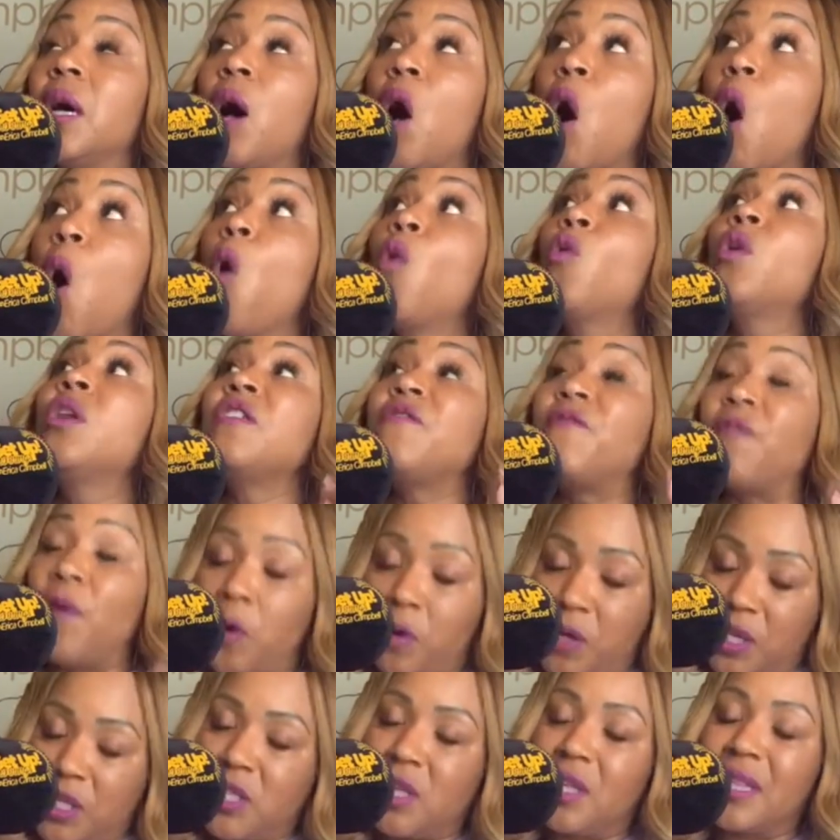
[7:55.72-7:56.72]
only
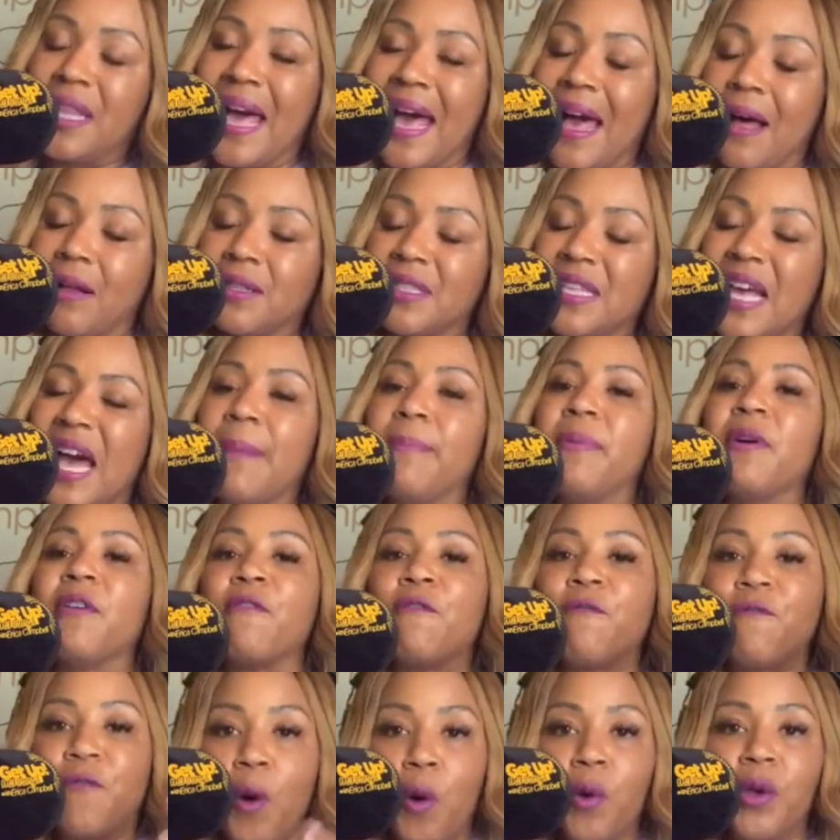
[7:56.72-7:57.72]
focus on the outside,
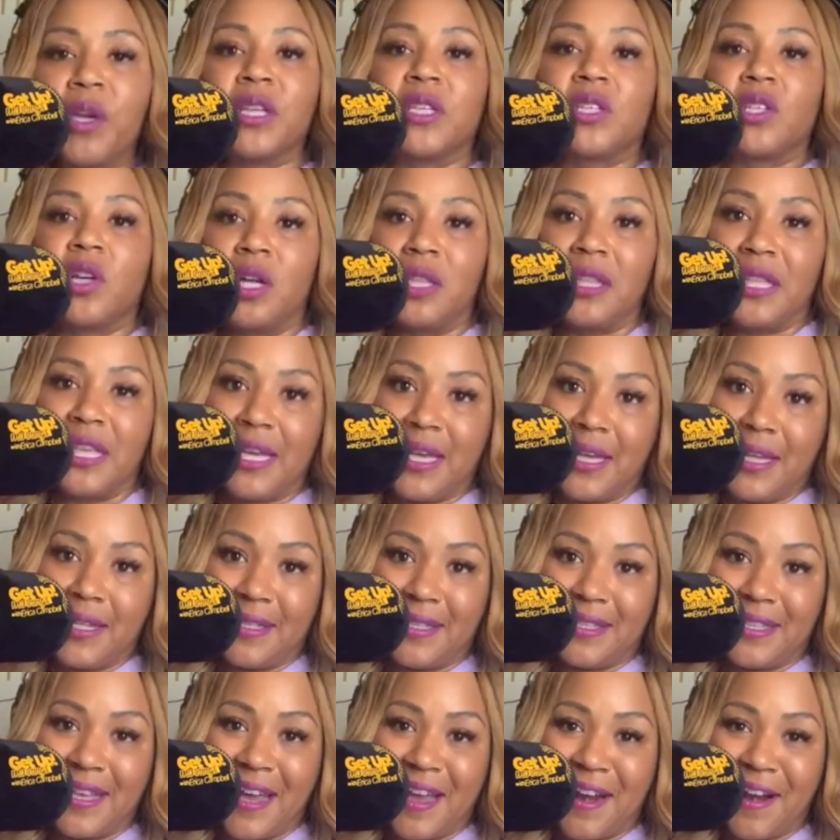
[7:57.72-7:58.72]
but focus on the
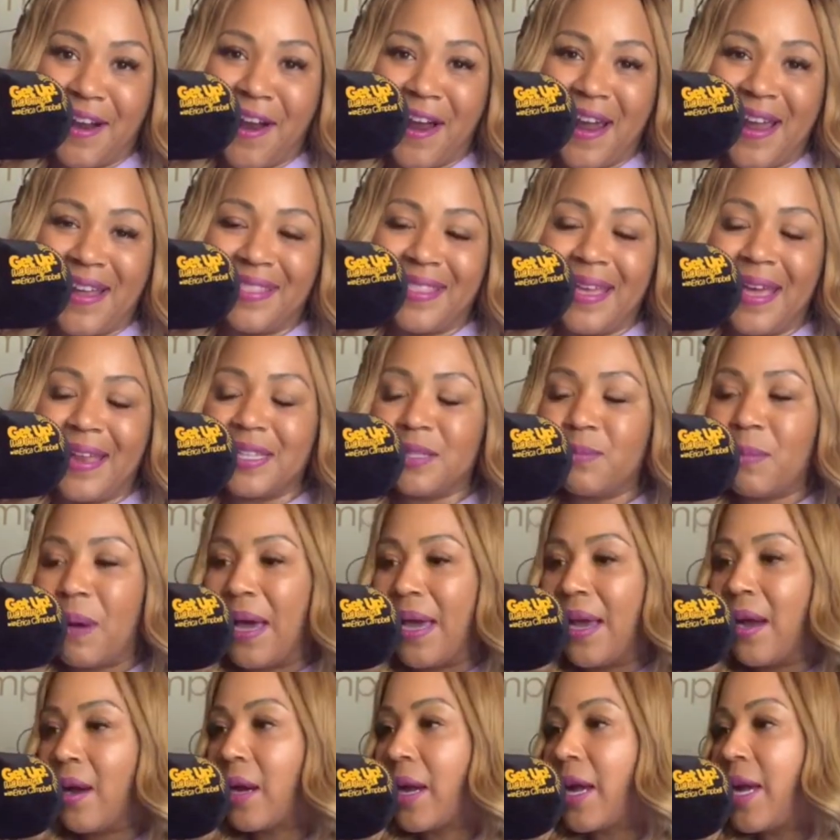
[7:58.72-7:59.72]
inside, all right? That is my
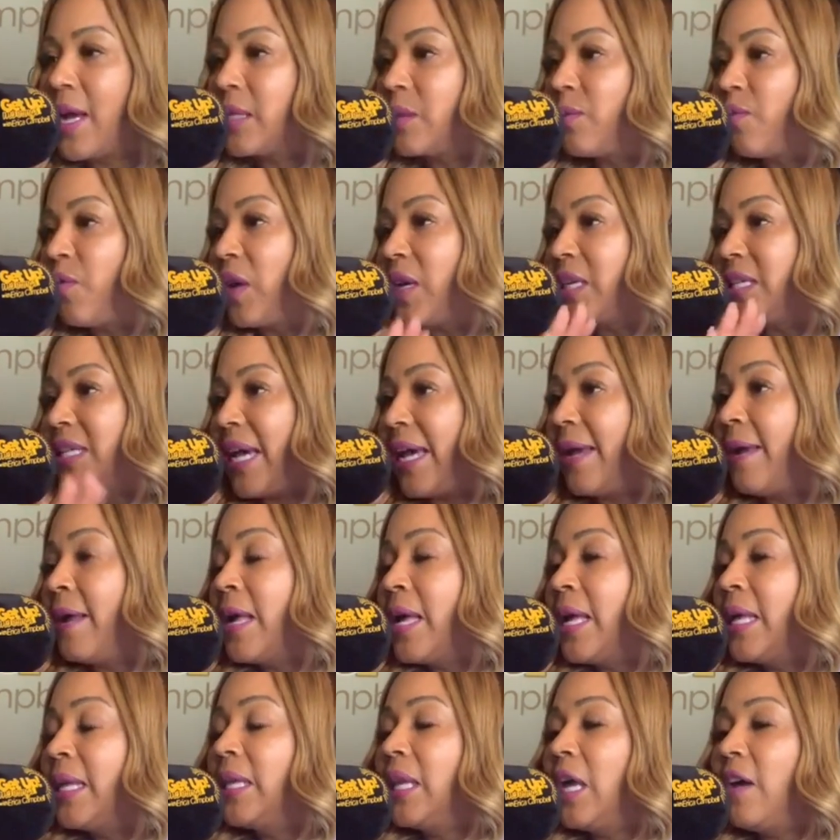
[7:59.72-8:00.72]
Ericaism for today.
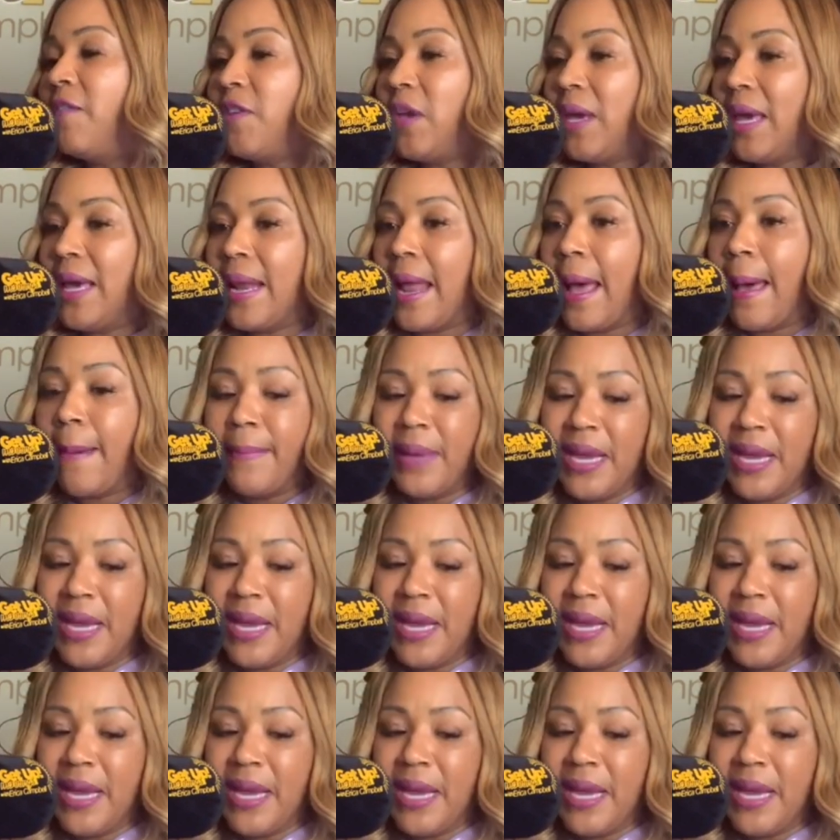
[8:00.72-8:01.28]
Love you and I